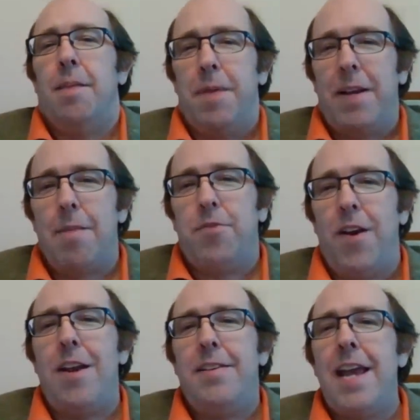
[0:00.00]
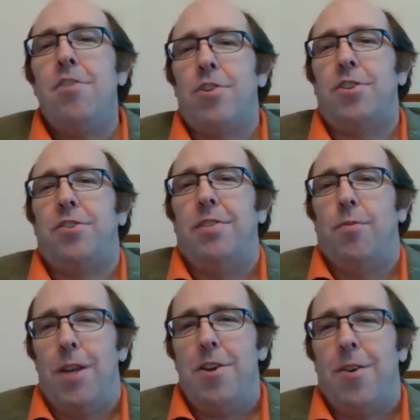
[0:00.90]
it becomes very dangerous
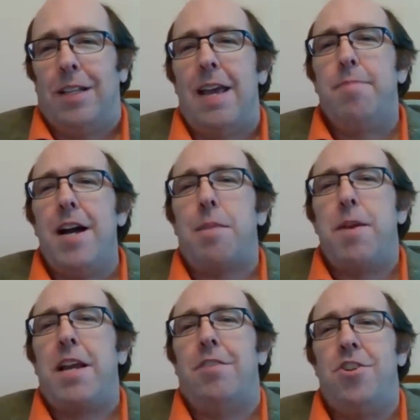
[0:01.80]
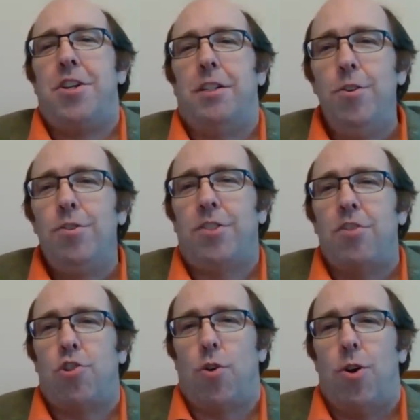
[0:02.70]
when you're a lame duck, because you can lose
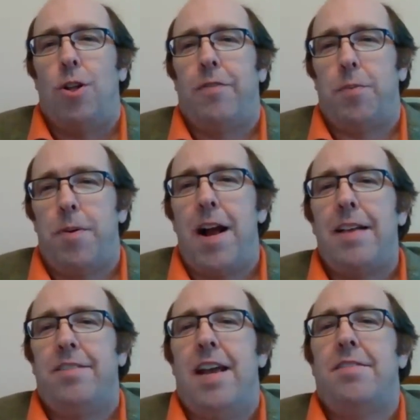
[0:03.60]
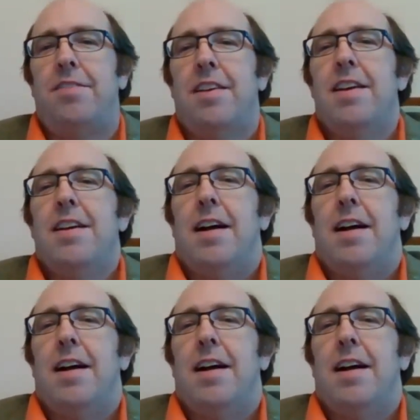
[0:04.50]
control of the process.